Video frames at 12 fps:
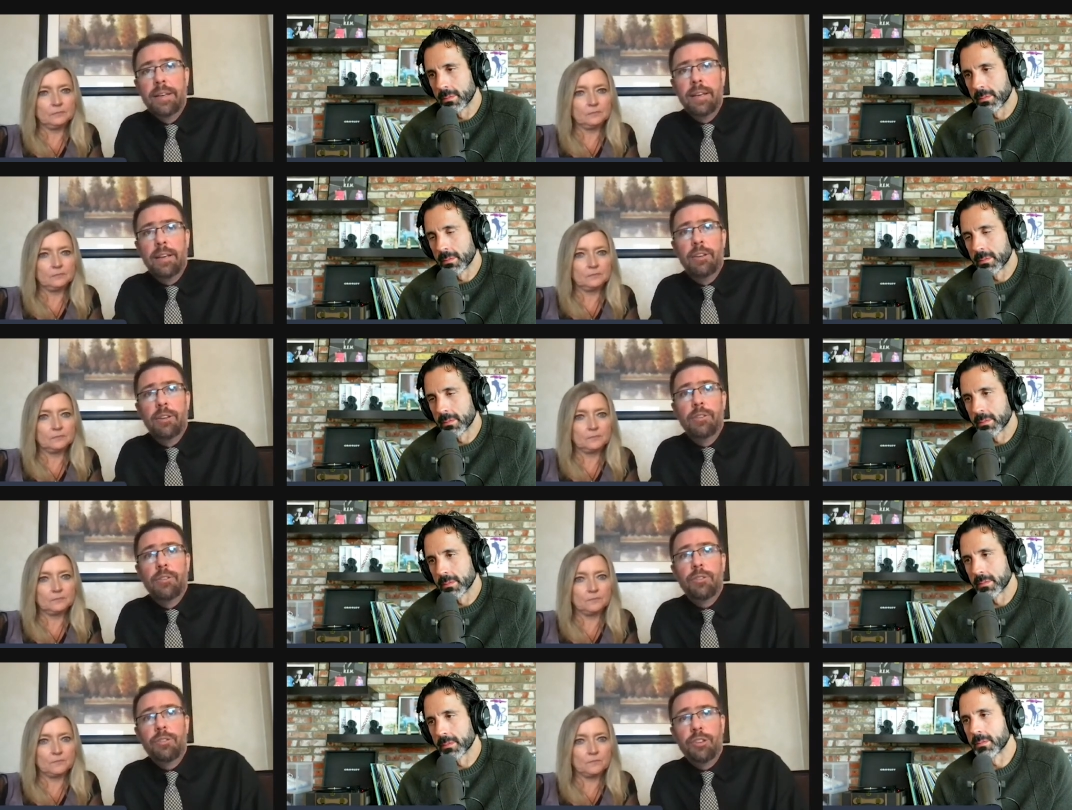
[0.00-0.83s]

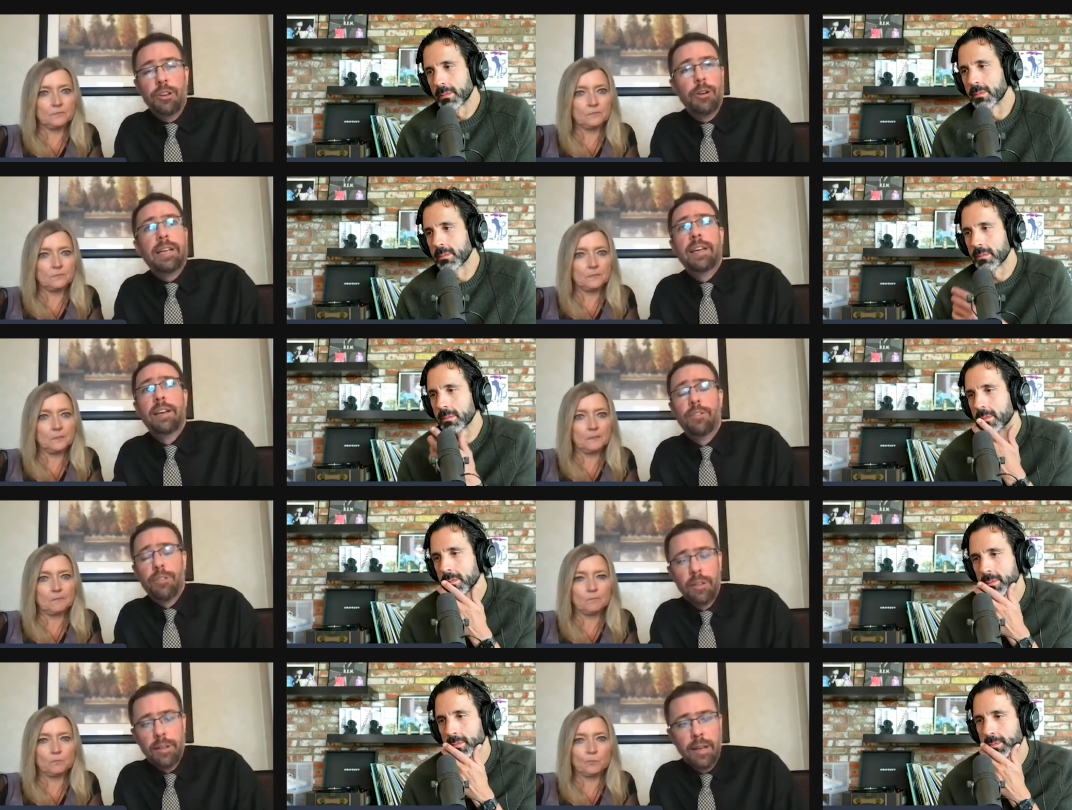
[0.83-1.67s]
Speaker 1: is tiering
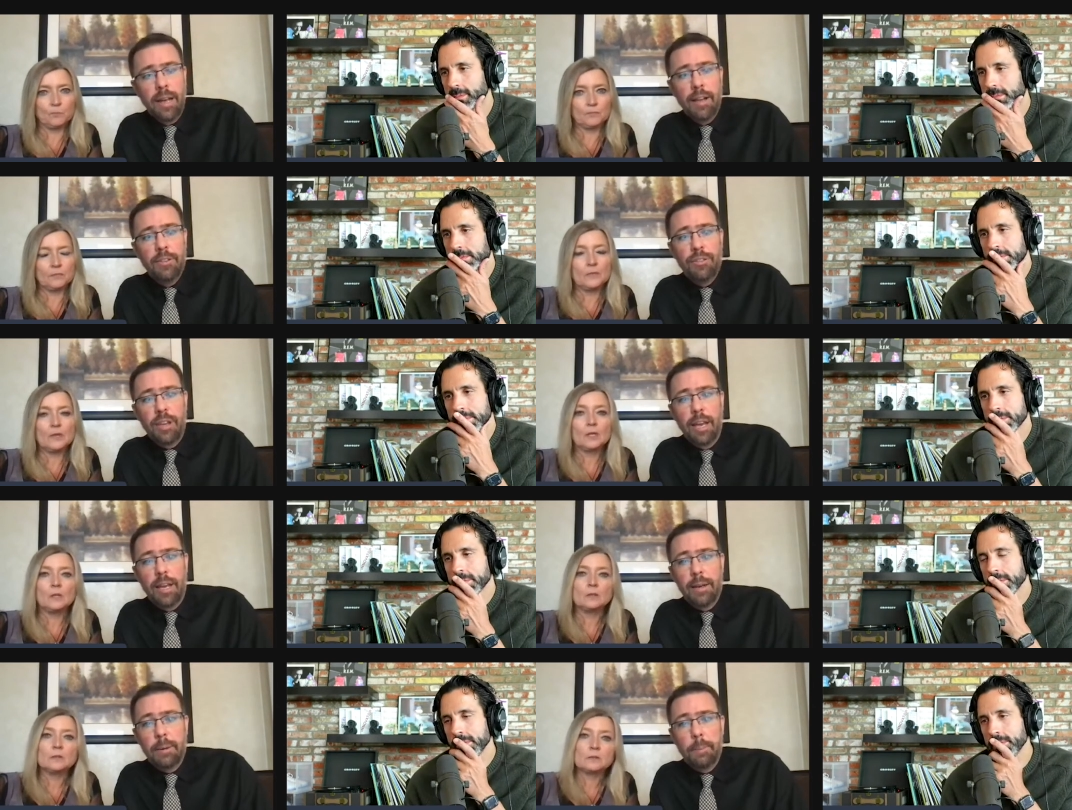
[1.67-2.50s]
kids and
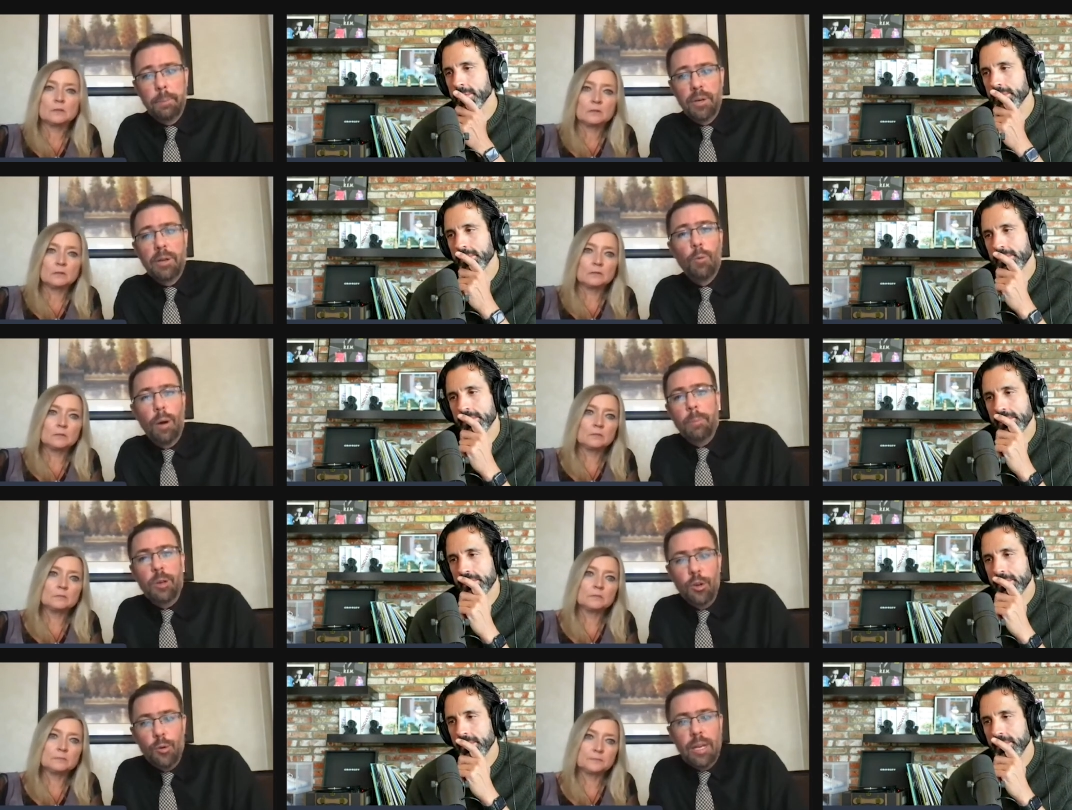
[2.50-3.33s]
saying putting
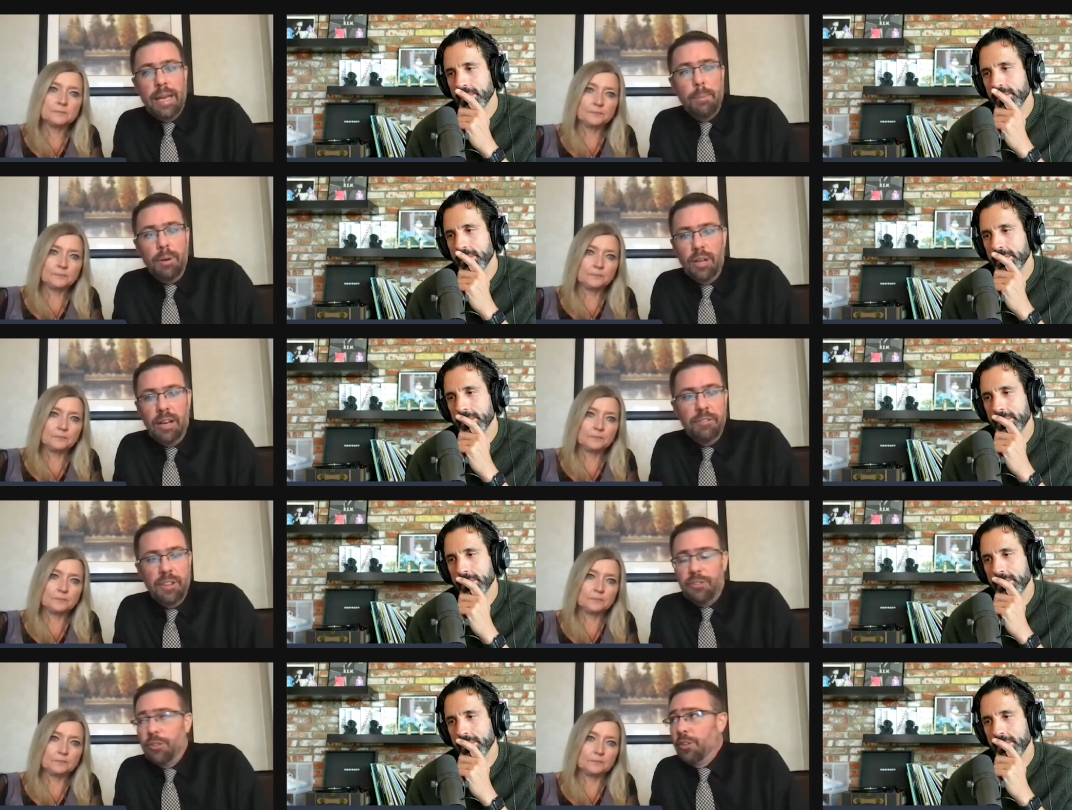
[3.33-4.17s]
one new label of
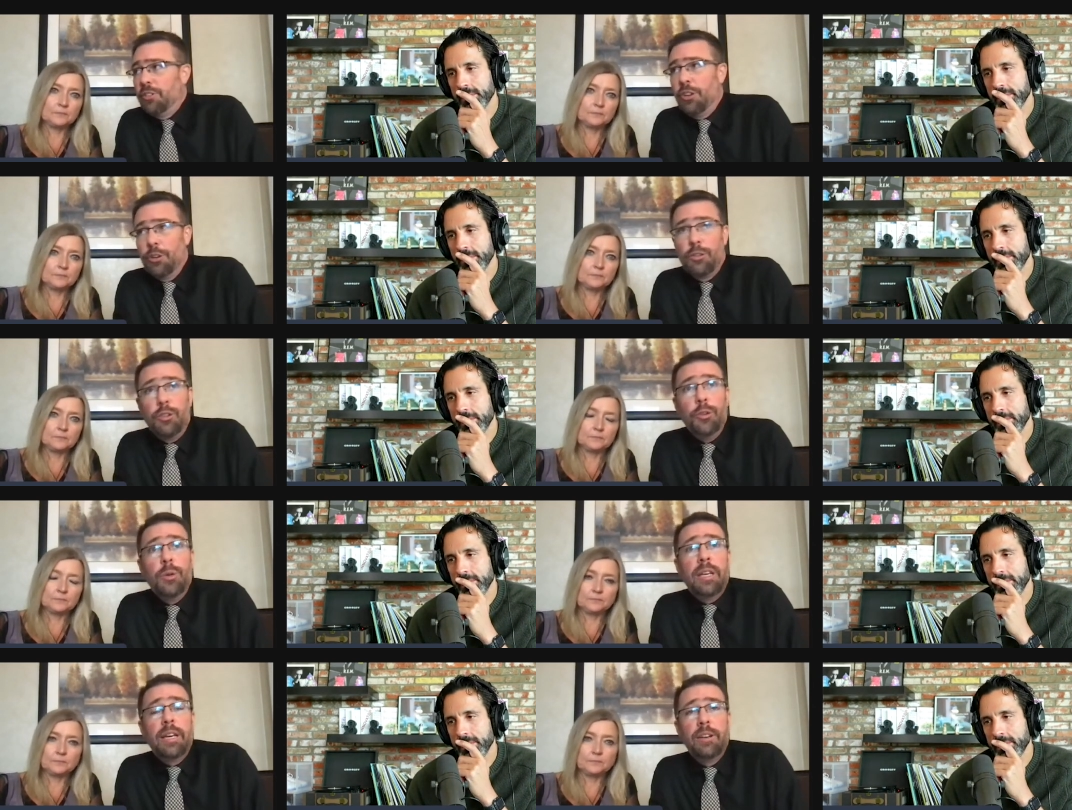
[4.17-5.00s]
this is a tier two
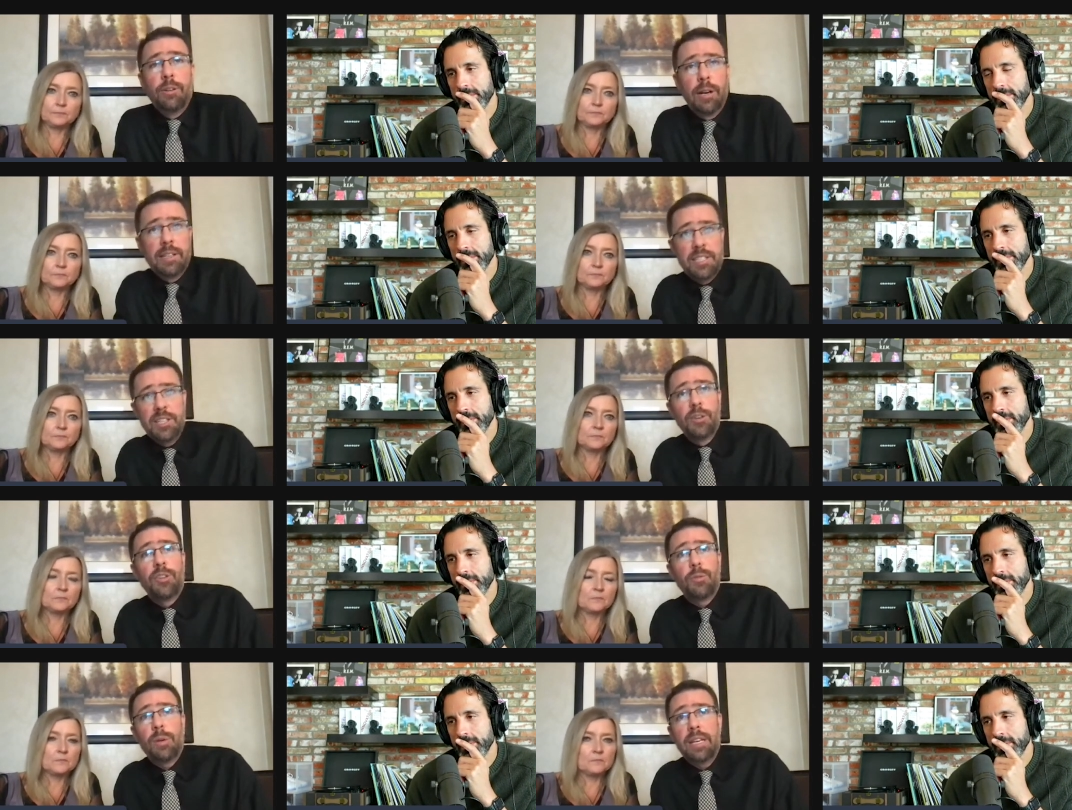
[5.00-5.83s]
kid or a tier
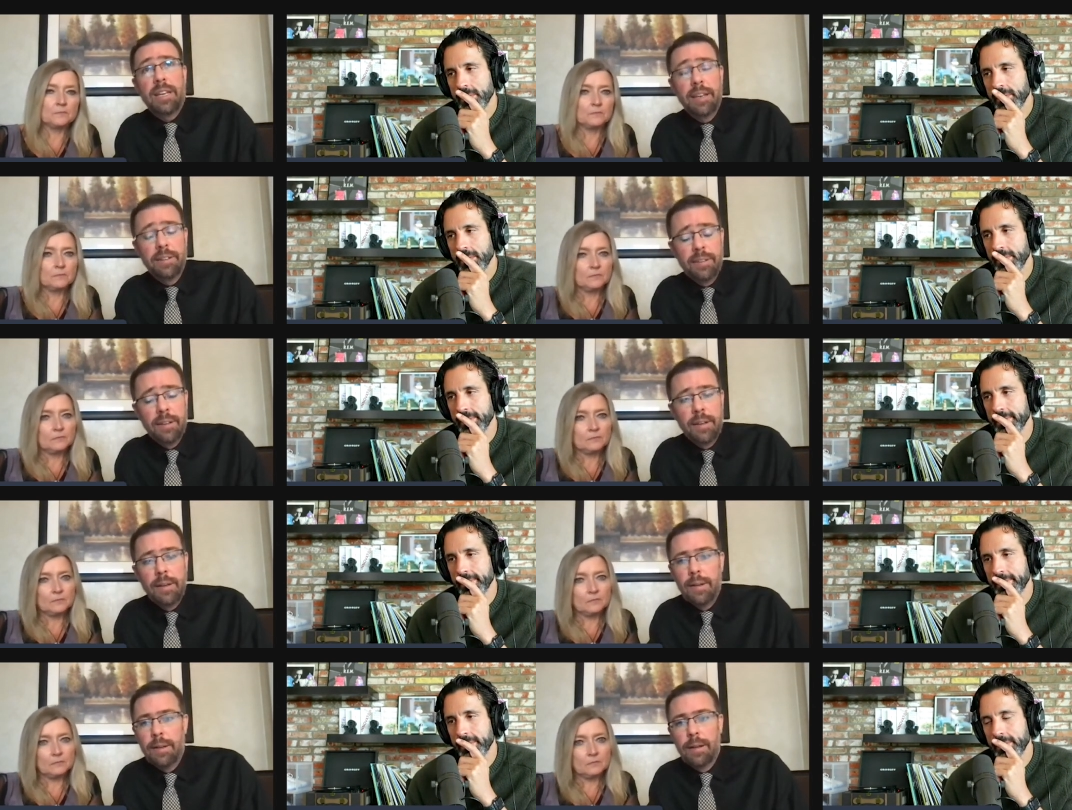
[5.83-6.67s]
three kid mm -hmm
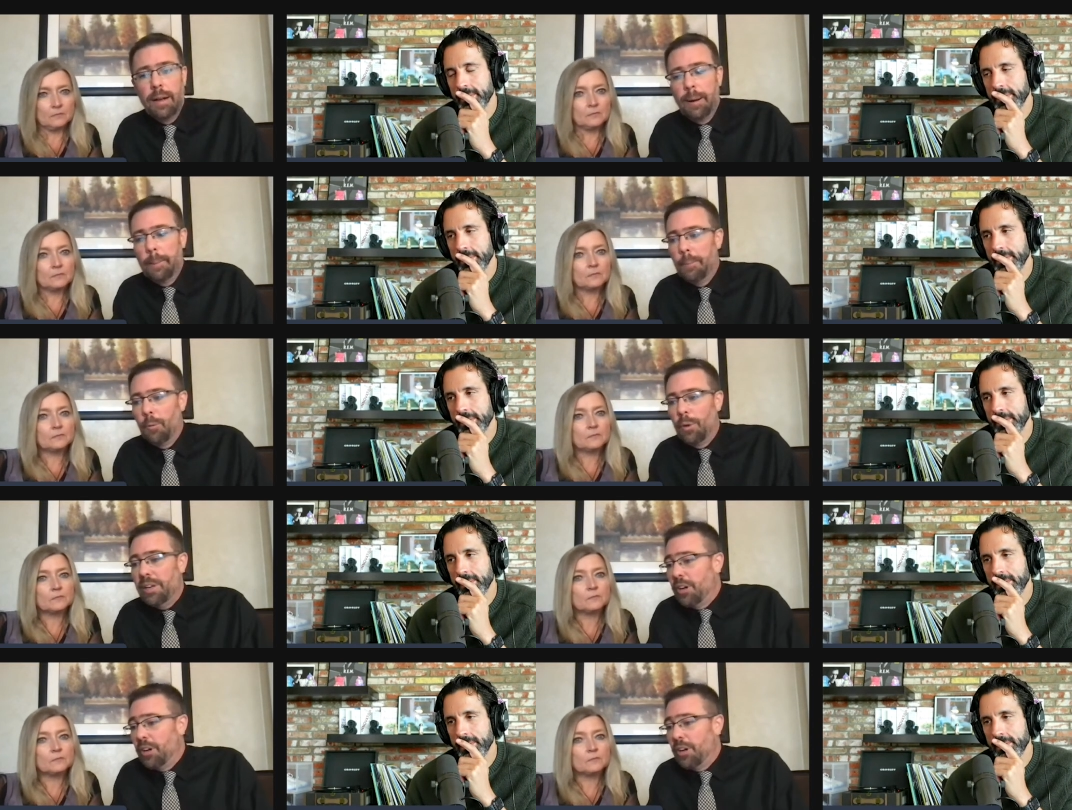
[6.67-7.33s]
um, we mm-hmm.